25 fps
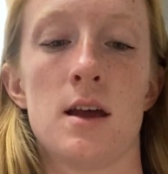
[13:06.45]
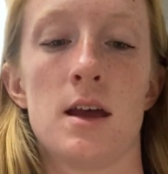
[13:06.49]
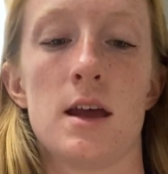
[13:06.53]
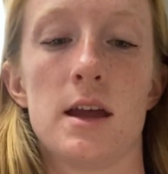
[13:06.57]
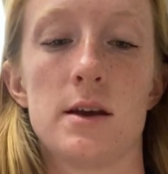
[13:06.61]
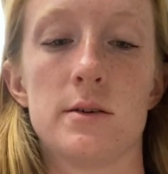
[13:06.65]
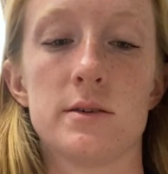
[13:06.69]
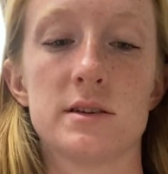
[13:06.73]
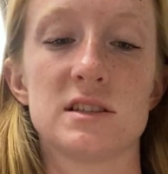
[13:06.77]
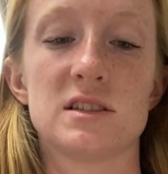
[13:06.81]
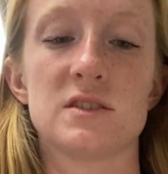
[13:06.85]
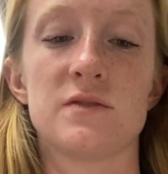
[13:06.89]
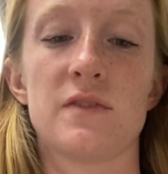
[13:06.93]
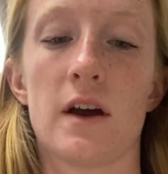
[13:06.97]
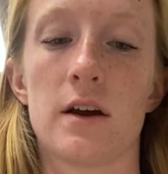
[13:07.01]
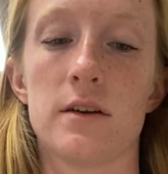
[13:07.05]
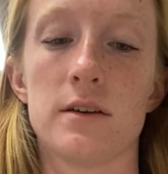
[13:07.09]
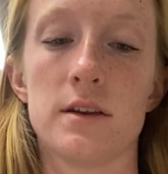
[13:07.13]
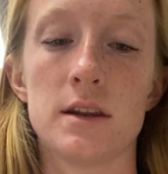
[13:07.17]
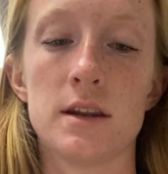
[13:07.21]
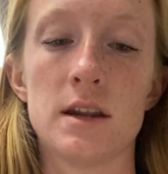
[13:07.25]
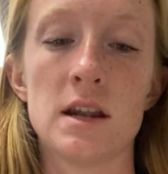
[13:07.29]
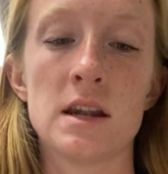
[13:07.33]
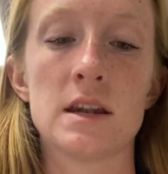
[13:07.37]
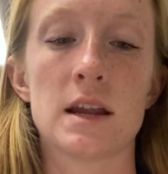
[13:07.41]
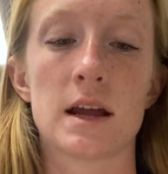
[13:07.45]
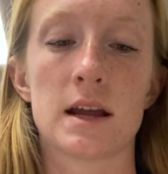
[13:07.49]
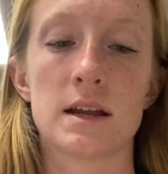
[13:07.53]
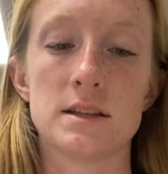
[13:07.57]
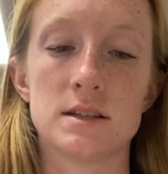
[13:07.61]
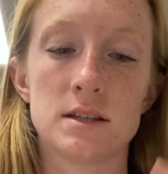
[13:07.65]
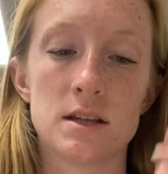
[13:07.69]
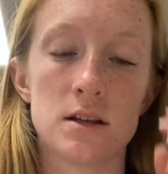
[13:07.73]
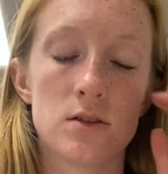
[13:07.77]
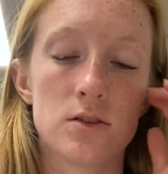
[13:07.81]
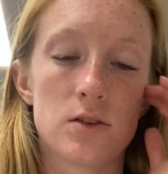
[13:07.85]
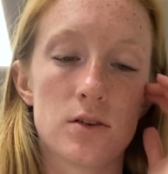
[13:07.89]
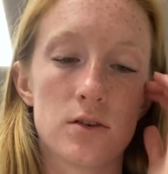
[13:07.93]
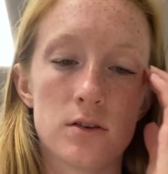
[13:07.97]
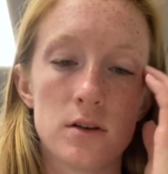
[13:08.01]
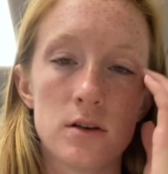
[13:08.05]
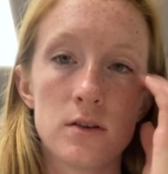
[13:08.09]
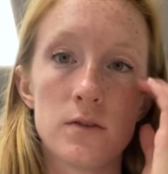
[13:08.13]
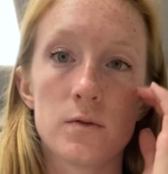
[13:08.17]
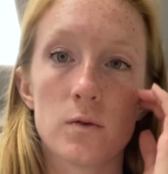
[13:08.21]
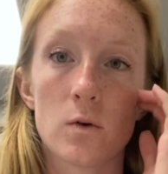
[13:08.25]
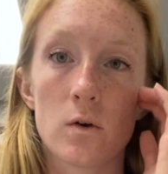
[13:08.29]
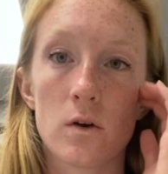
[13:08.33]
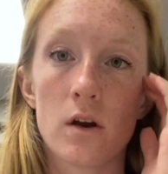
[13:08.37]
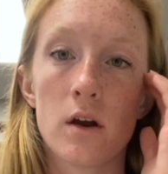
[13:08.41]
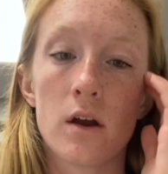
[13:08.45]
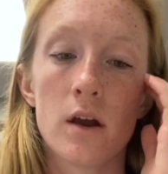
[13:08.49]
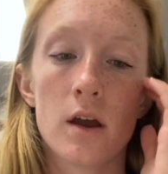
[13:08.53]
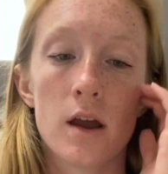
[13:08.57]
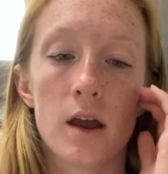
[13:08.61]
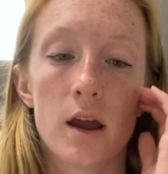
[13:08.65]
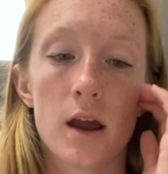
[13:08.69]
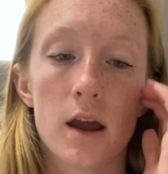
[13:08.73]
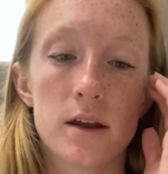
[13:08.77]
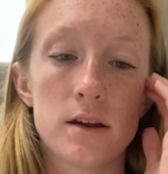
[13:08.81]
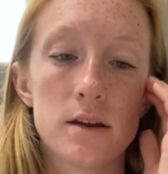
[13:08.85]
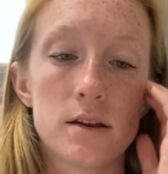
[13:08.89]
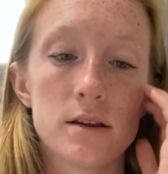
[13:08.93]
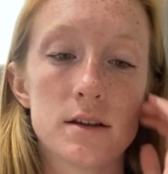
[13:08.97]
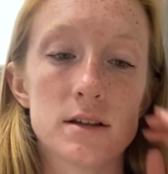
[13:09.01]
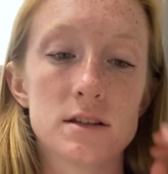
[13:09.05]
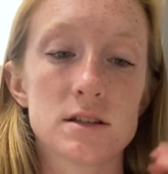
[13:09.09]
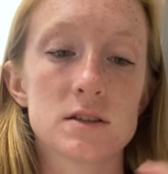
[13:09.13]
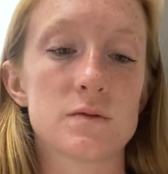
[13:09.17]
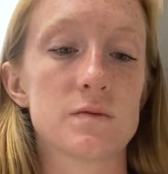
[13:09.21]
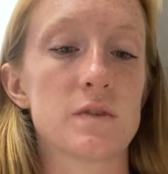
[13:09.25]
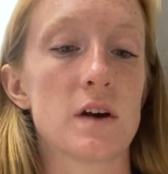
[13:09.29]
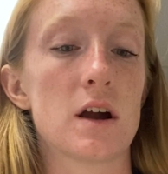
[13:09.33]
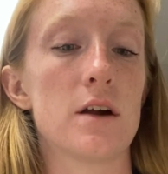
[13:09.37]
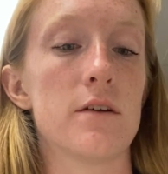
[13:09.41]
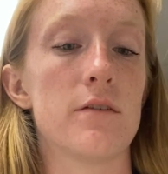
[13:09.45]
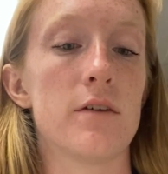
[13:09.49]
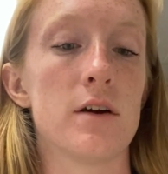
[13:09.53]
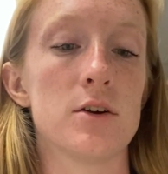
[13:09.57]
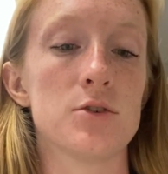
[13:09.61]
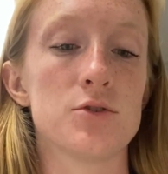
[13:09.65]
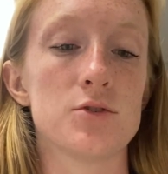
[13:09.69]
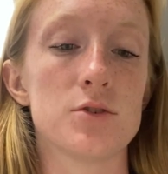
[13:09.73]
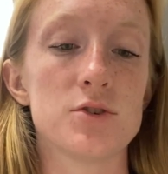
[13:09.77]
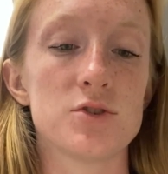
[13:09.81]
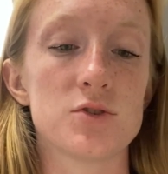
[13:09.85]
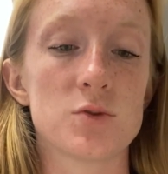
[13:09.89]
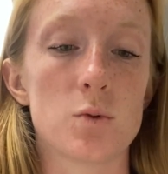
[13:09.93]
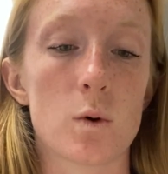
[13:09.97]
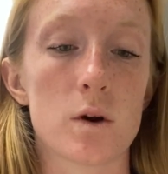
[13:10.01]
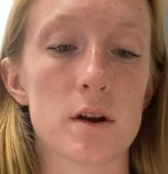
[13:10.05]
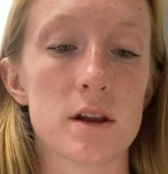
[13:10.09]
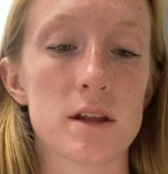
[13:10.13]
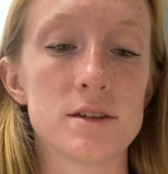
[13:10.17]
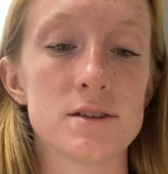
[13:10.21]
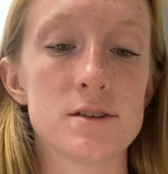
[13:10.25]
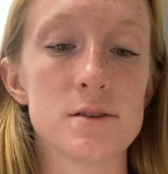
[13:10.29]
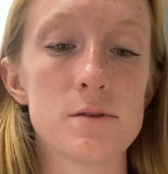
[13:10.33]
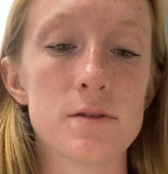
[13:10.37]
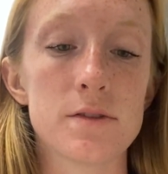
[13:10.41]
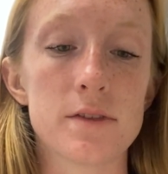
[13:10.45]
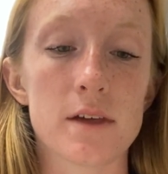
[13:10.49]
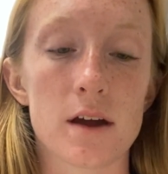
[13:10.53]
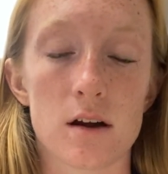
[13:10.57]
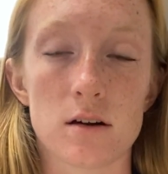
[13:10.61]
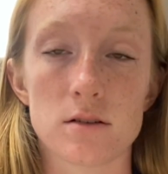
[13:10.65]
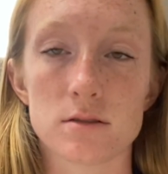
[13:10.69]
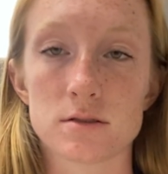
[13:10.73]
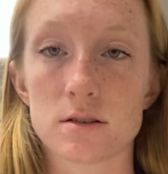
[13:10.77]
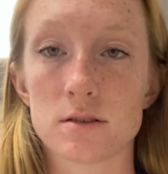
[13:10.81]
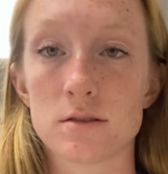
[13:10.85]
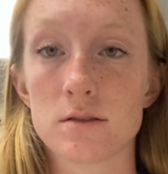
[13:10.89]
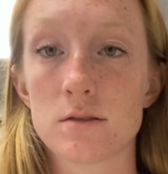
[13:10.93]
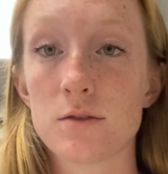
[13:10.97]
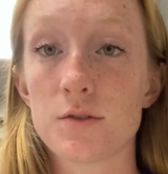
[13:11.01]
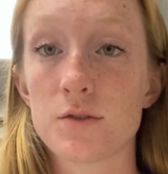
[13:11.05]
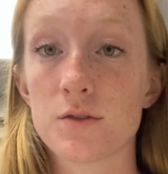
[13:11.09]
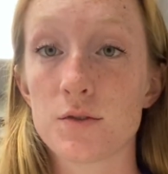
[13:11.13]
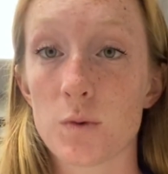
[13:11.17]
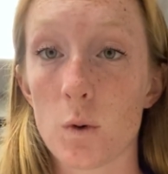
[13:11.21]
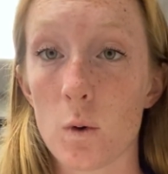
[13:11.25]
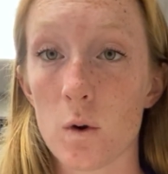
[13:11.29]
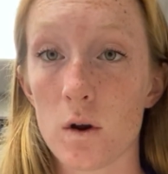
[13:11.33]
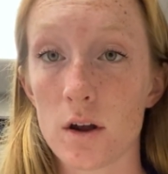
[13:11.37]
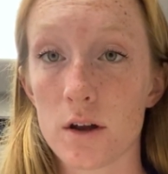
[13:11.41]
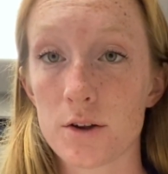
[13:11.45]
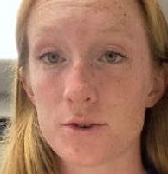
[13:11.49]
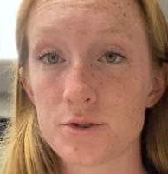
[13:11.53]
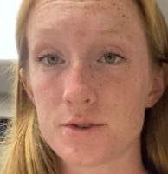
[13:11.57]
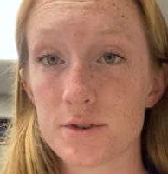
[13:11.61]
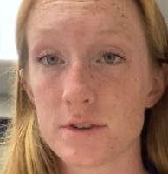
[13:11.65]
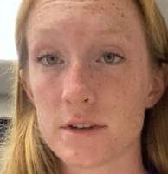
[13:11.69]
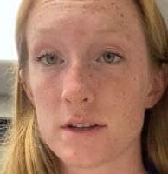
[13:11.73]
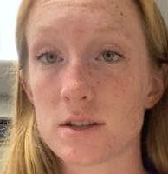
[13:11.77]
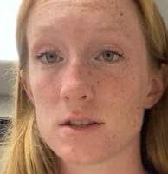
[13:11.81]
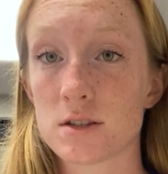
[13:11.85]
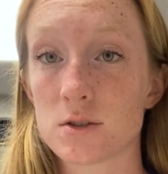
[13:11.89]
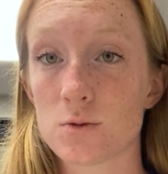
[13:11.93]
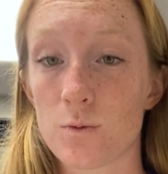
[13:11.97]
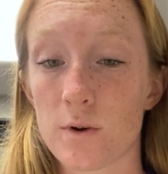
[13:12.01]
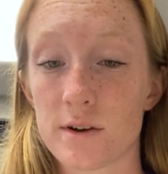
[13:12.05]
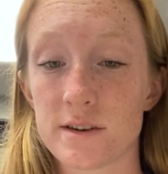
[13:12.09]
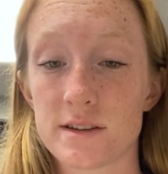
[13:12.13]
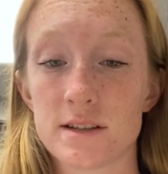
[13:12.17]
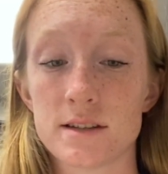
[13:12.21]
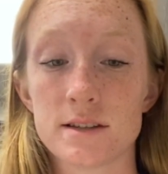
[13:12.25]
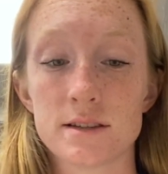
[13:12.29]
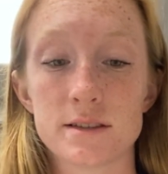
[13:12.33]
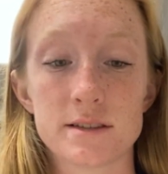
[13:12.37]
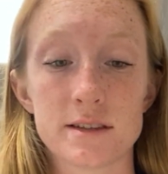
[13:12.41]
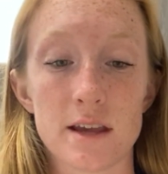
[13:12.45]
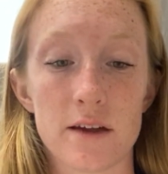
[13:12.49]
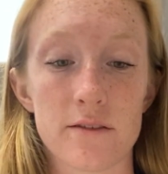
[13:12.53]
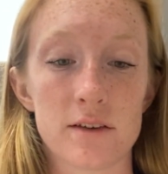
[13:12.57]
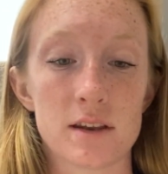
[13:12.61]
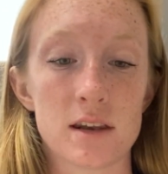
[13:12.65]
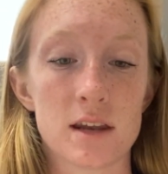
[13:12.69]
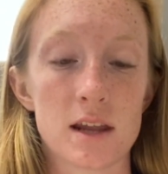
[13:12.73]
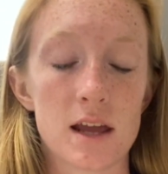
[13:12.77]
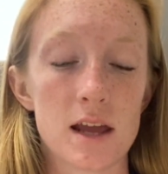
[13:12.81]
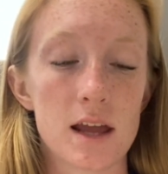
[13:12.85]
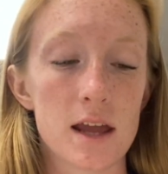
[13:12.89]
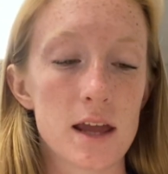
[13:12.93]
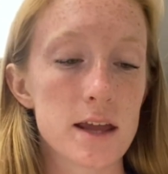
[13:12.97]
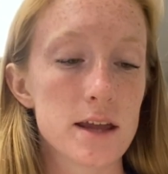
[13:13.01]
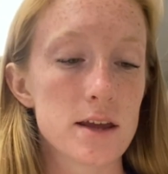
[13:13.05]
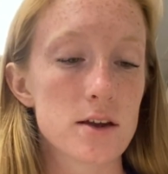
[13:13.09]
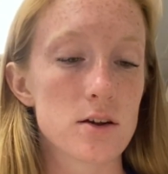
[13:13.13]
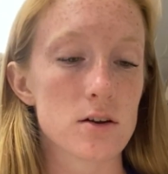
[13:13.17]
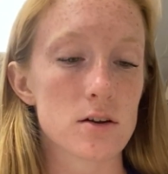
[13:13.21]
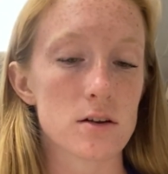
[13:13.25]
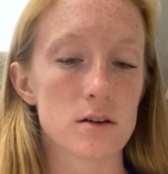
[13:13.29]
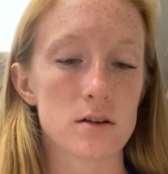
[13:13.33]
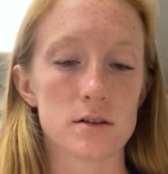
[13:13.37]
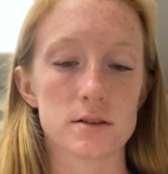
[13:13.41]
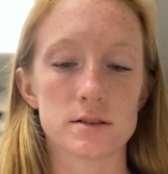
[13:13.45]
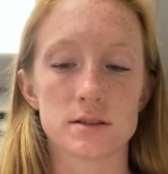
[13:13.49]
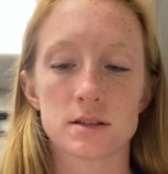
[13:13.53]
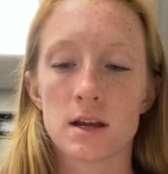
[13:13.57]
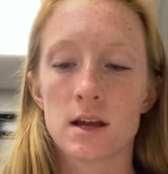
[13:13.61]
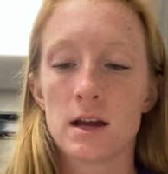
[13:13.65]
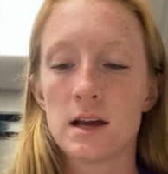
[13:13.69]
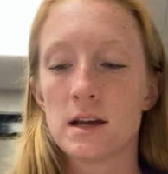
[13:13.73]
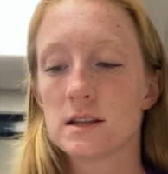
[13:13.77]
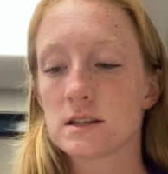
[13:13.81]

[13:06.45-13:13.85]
It was founded in 1934, and it is 522,427 acres.